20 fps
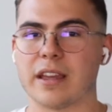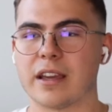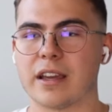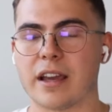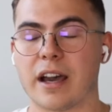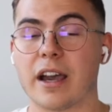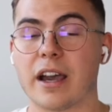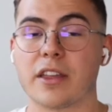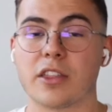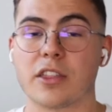
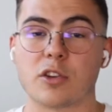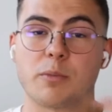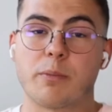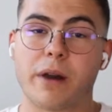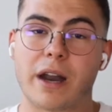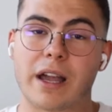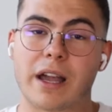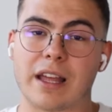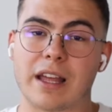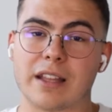either
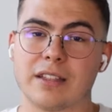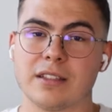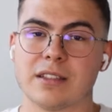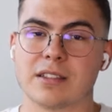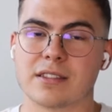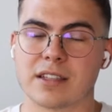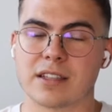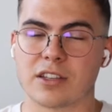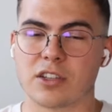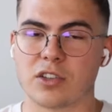Paladin
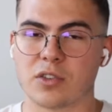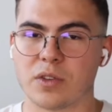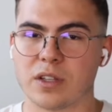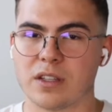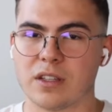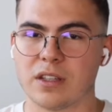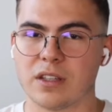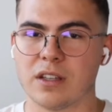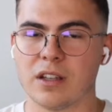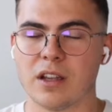
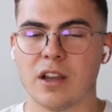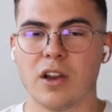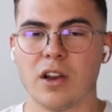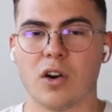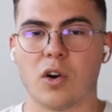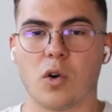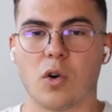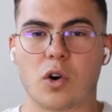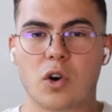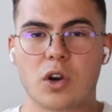Security
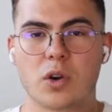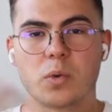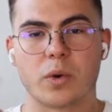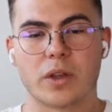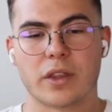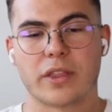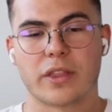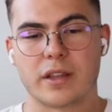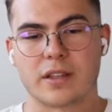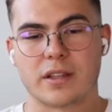or
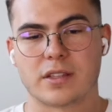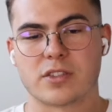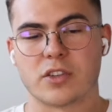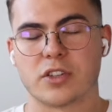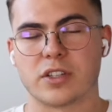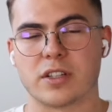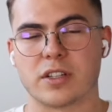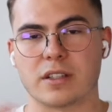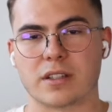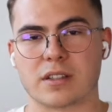with
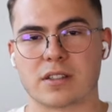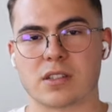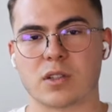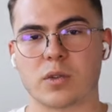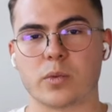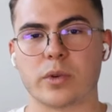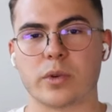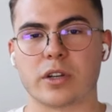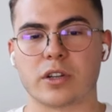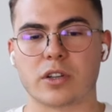Certic. So
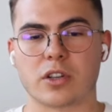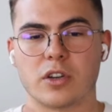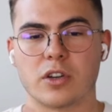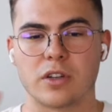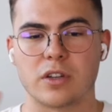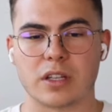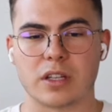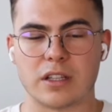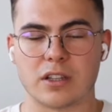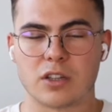we're
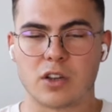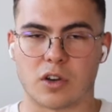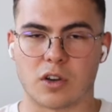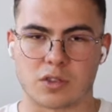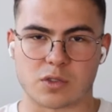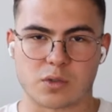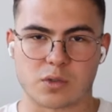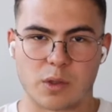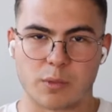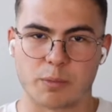currently in
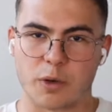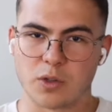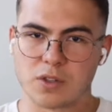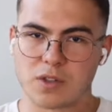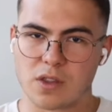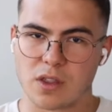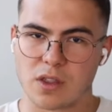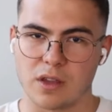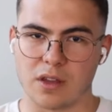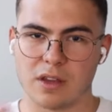talks with
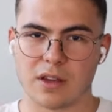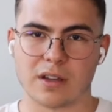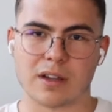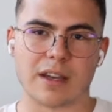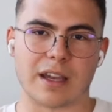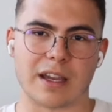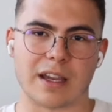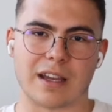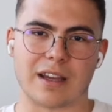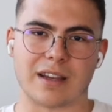both,
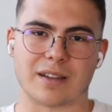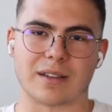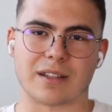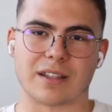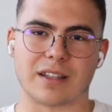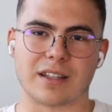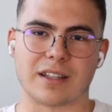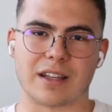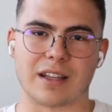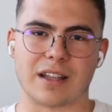
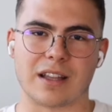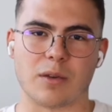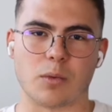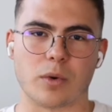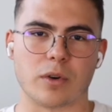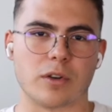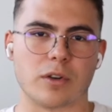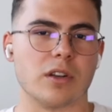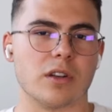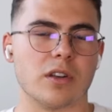and
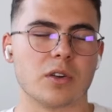we're